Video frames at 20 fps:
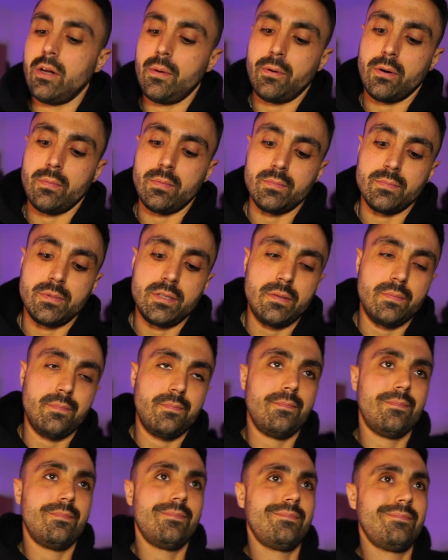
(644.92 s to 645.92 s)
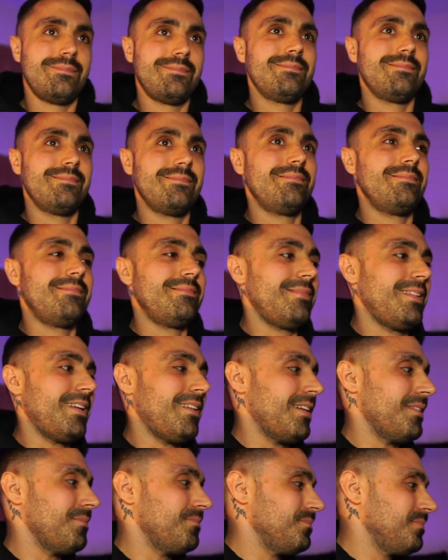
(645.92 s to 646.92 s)
No problems.
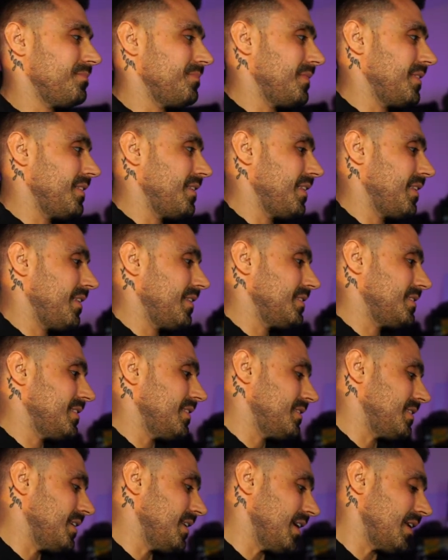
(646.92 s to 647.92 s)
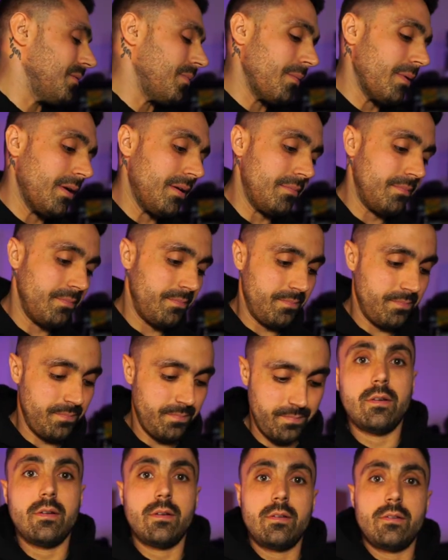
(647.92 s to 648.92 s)
All right. All right. Bye. See you later. Bye bye.
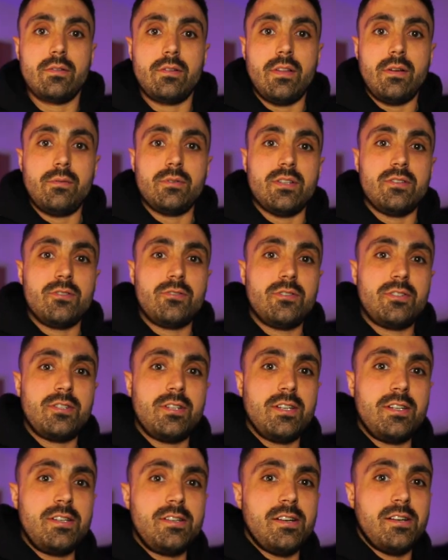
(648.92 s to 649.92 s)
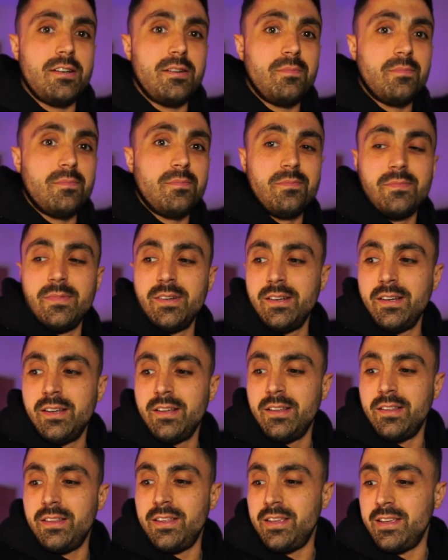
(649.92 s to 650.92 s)
So that was interesting. Um,
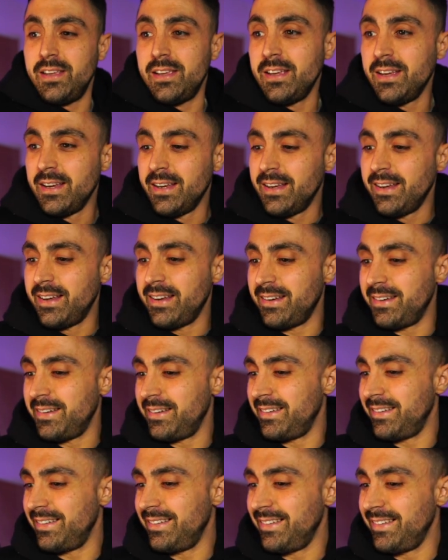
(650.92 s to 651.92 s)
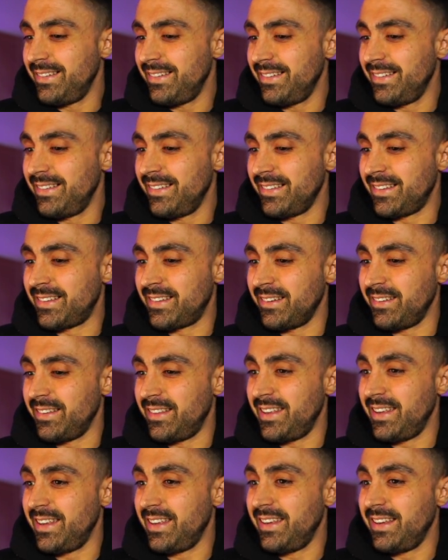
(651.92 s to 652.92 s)
the so
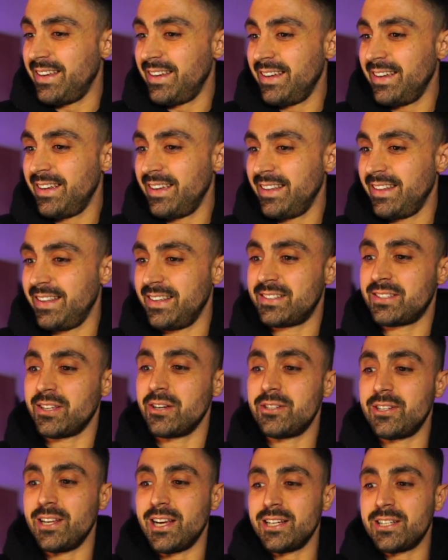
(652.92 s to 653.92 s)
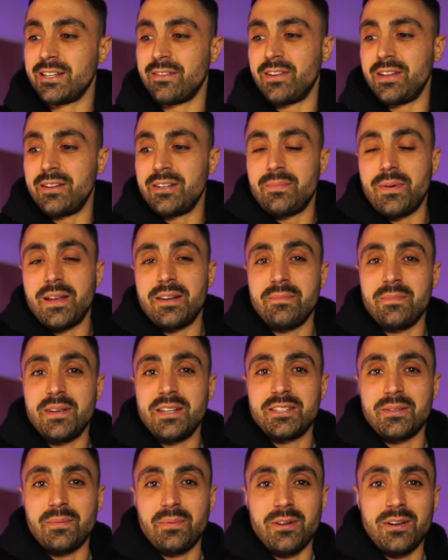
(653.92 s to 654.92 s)
the the Association of Independent
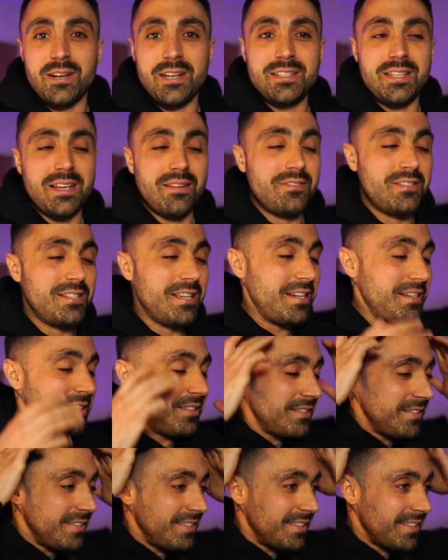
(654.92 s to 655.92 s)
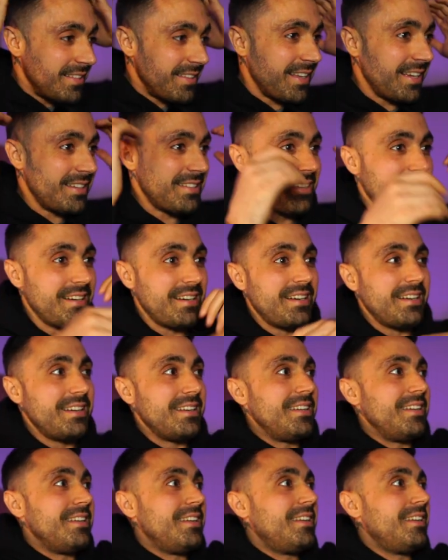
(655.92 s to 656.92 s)
Meat Suppliers have said that uh,
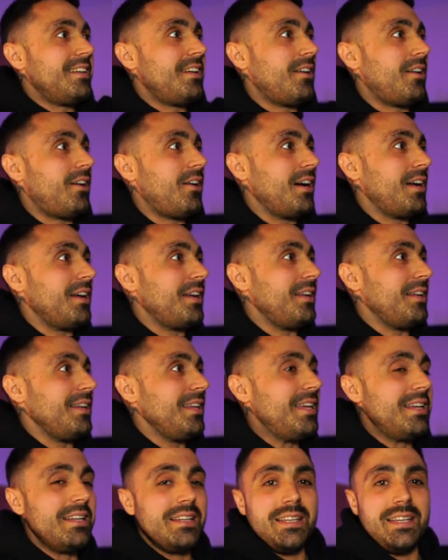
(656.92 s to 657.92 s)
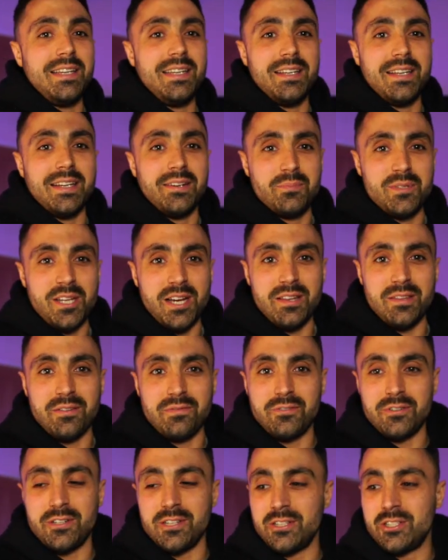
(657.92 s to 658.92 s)
I illegally obtained the
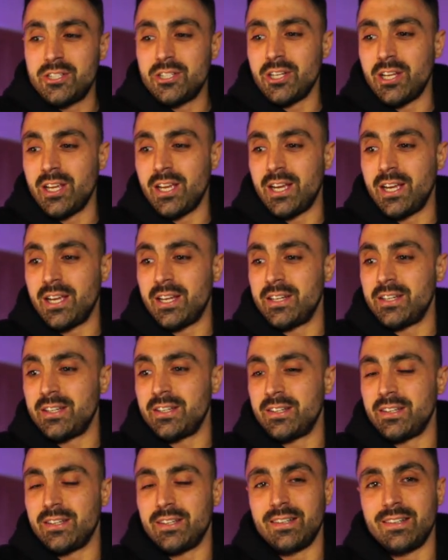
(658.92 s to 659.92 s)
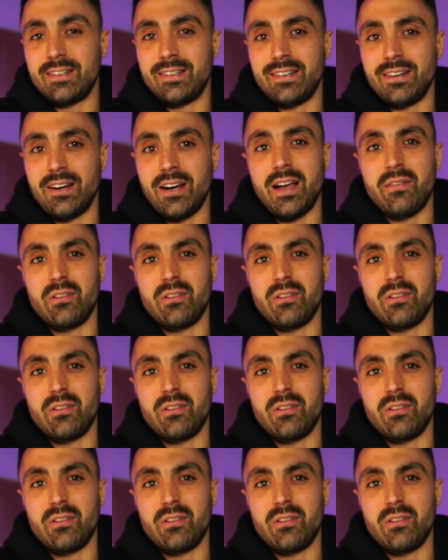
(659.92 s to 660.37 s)
footage and I